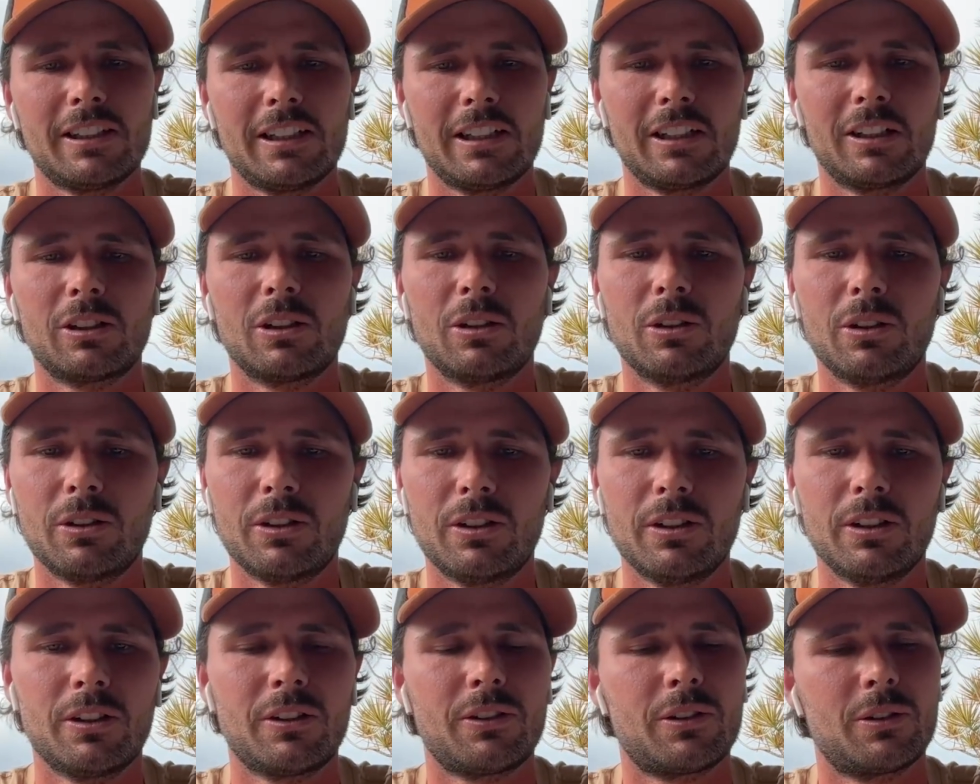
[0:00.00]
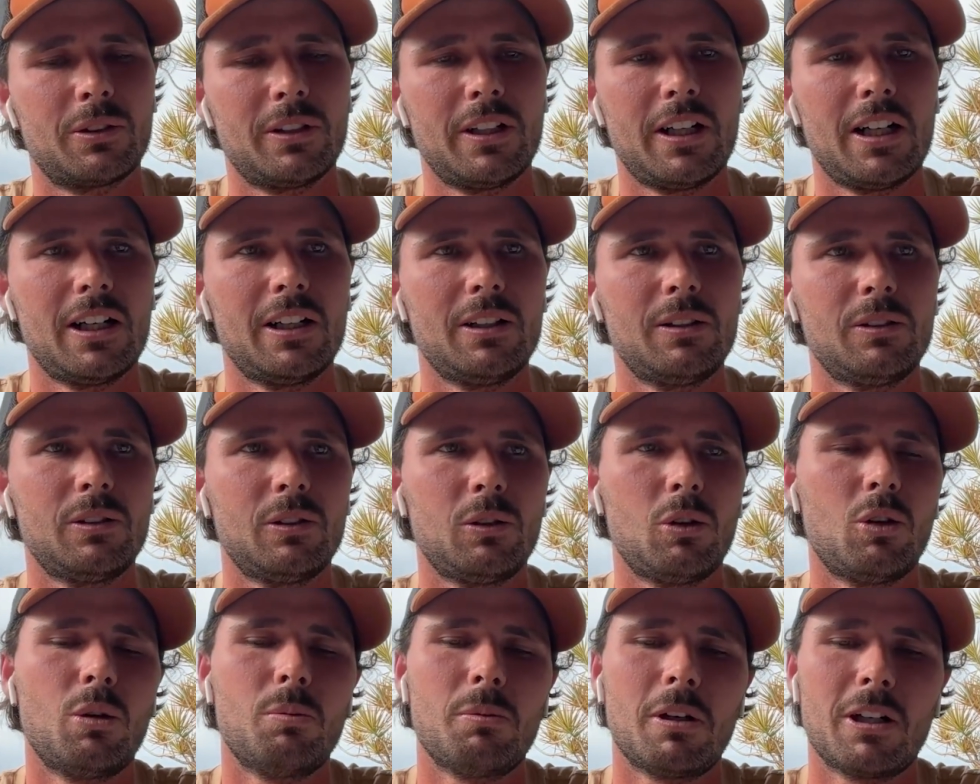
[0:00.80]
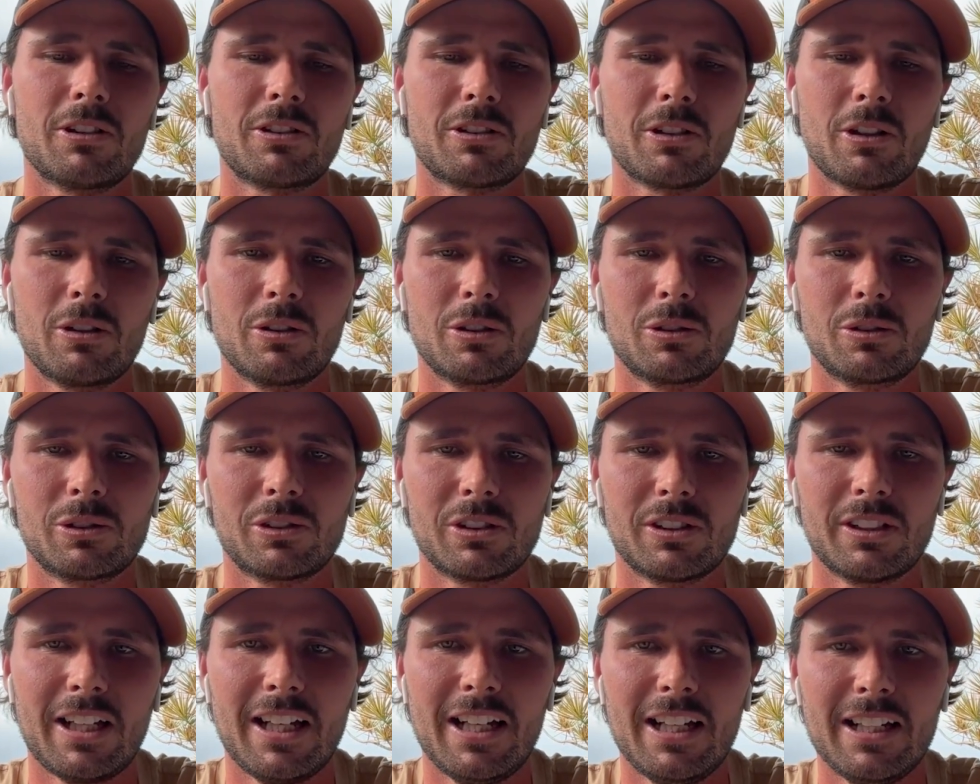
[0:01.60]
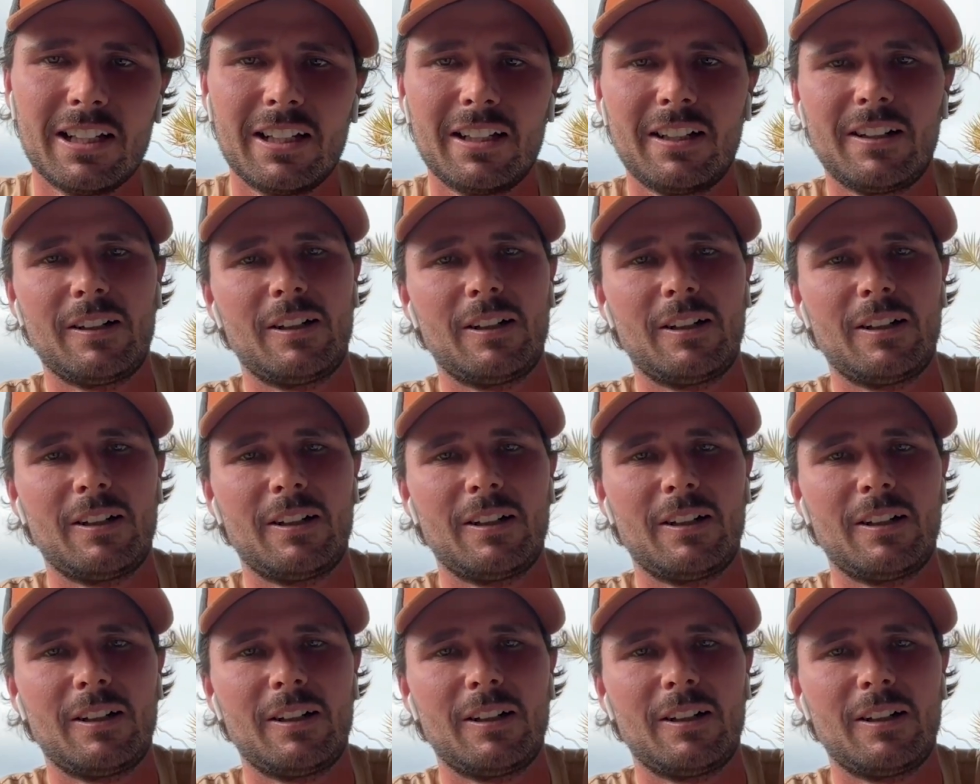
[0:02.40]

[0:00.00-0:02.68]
included it throughout all my socials and that.